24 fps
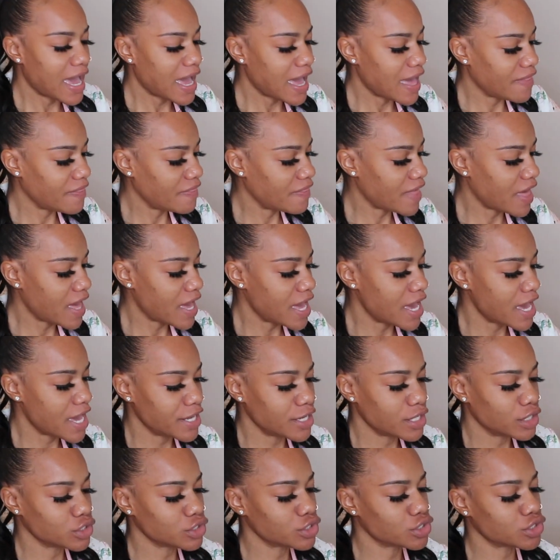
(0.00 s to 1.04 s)
And
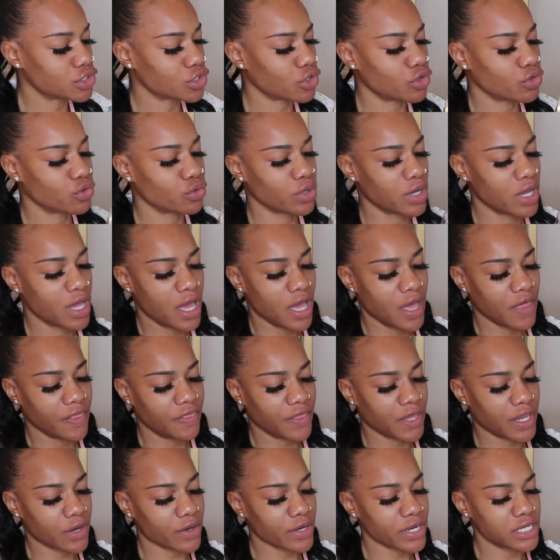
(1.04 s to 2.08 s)
then, so
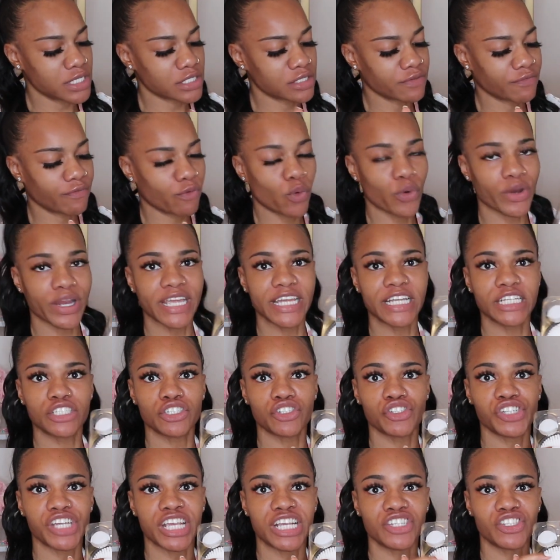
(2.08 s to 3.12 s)
there is 4
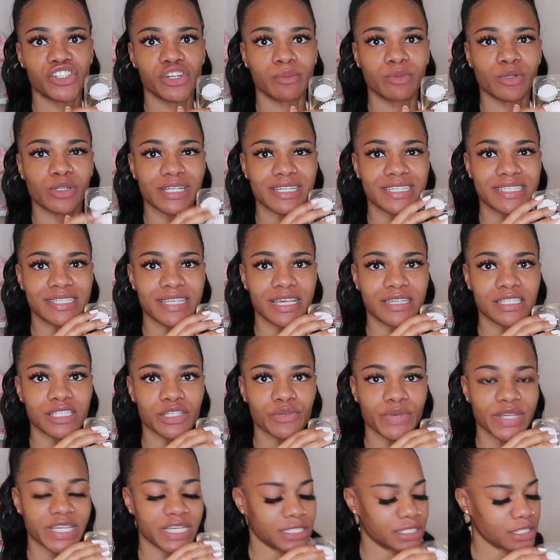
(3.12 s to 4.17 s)
interchangeable
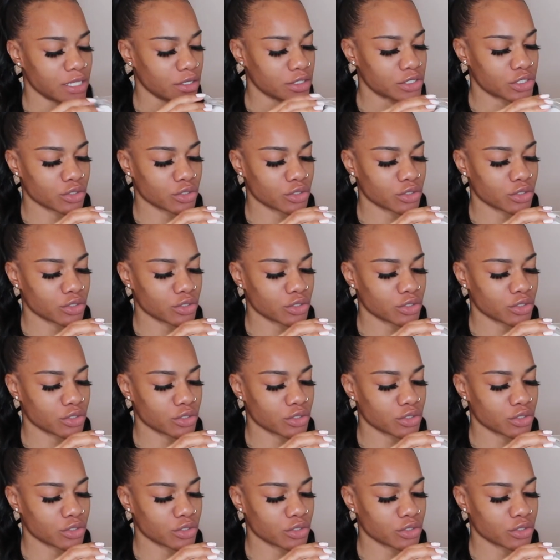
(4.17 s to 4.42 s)
accessories.